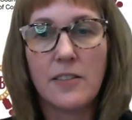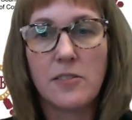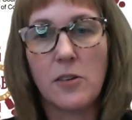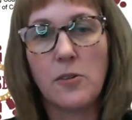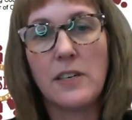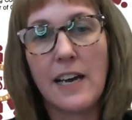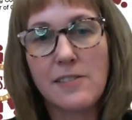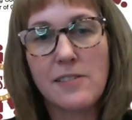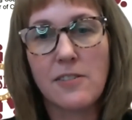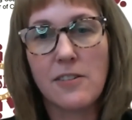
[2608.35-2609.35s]
So
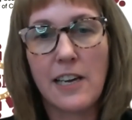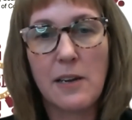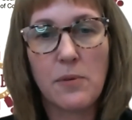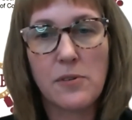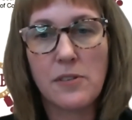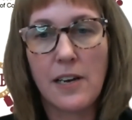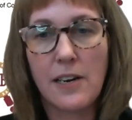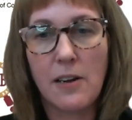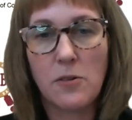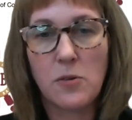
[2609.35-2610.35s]
yes, 38%,
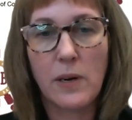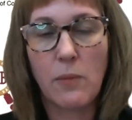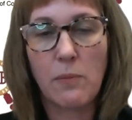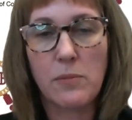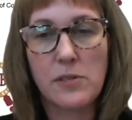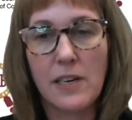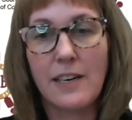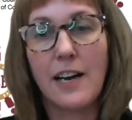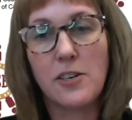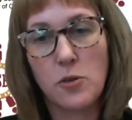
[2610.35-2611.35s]
no, 21%,
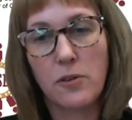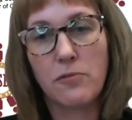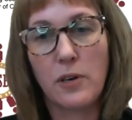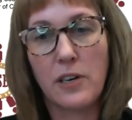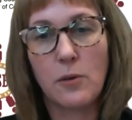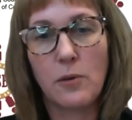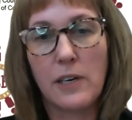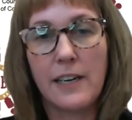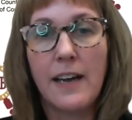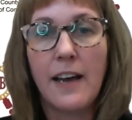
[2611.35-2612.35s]
not sure,
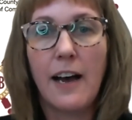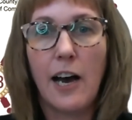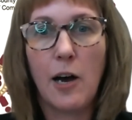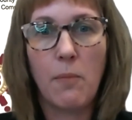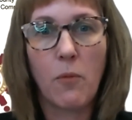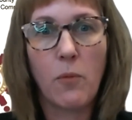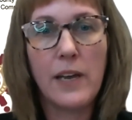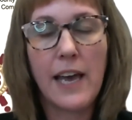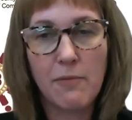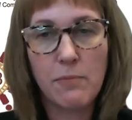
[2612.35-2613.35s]
43. We
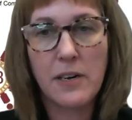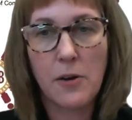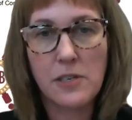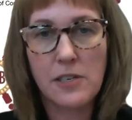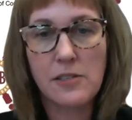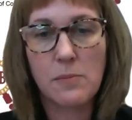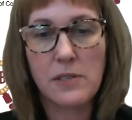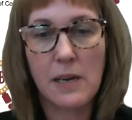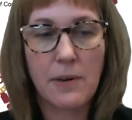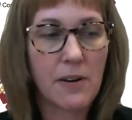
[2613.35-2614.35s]
have been hosting some
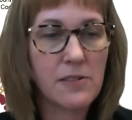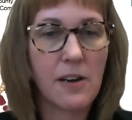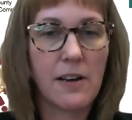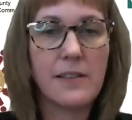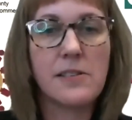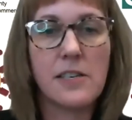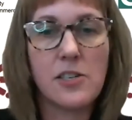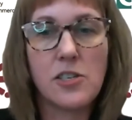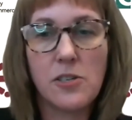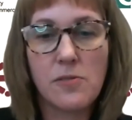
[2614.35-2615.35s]
seminars on this
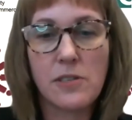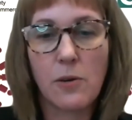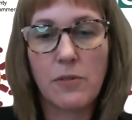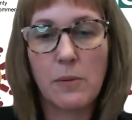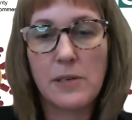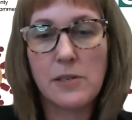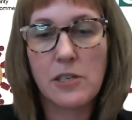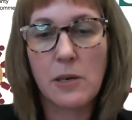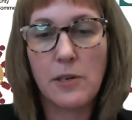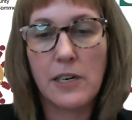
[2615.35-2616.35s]
issue. So if the business
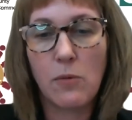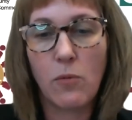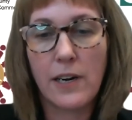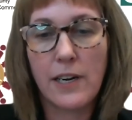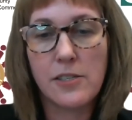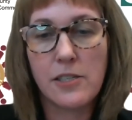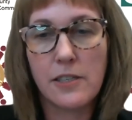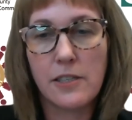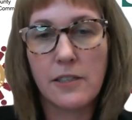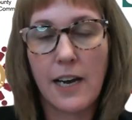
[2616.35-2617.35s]
community wanted
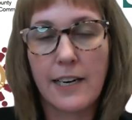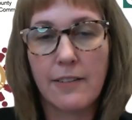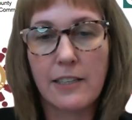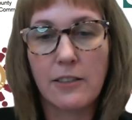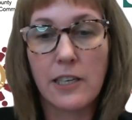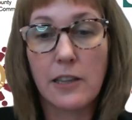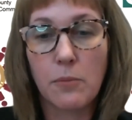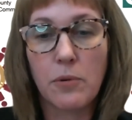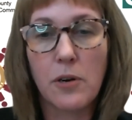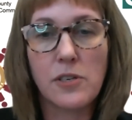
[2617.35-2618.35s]
to kind of look at the
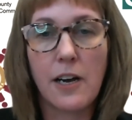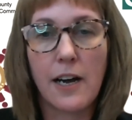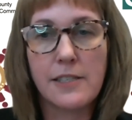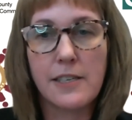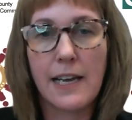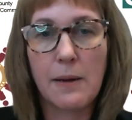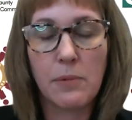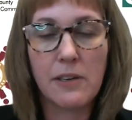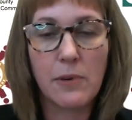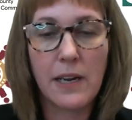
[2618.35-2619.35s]
pros and cons of that, I
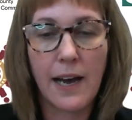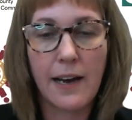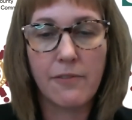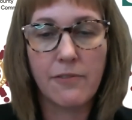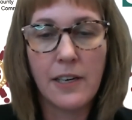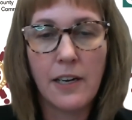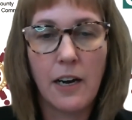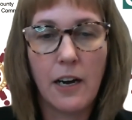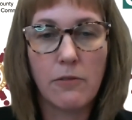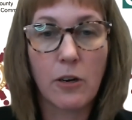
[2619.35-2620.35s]
believe we have
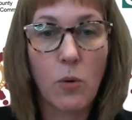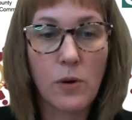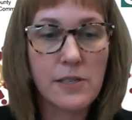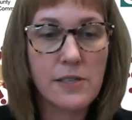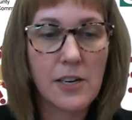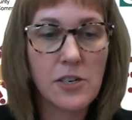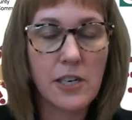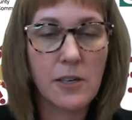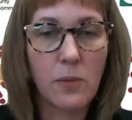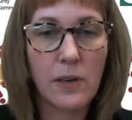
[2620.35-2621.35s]
a recorded
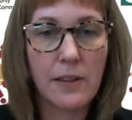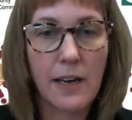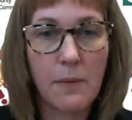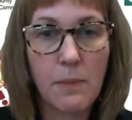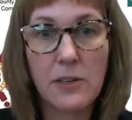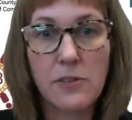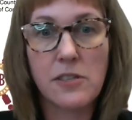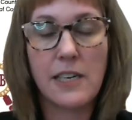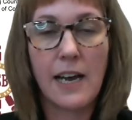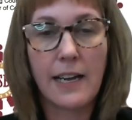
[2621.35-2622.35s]
session with Michael
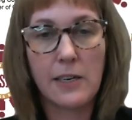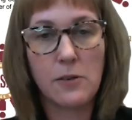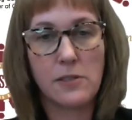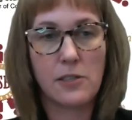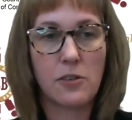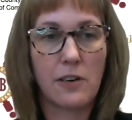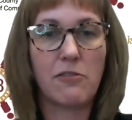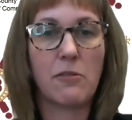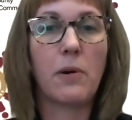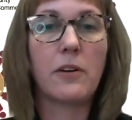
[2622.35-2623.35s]
Schiatti, who's the attorney
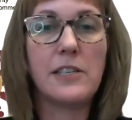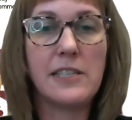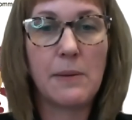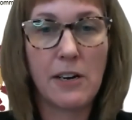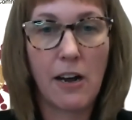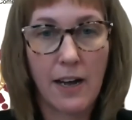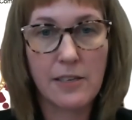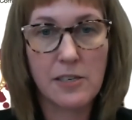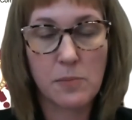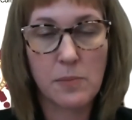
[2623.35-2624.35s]
from Barclay Damon, on
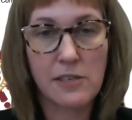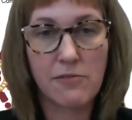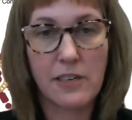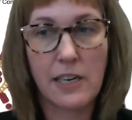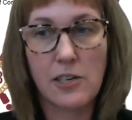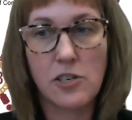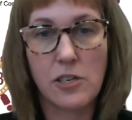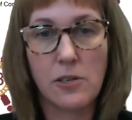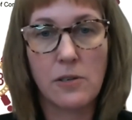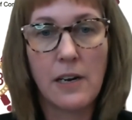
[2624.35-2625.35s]
this specific
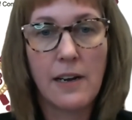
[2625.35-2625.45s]
issue.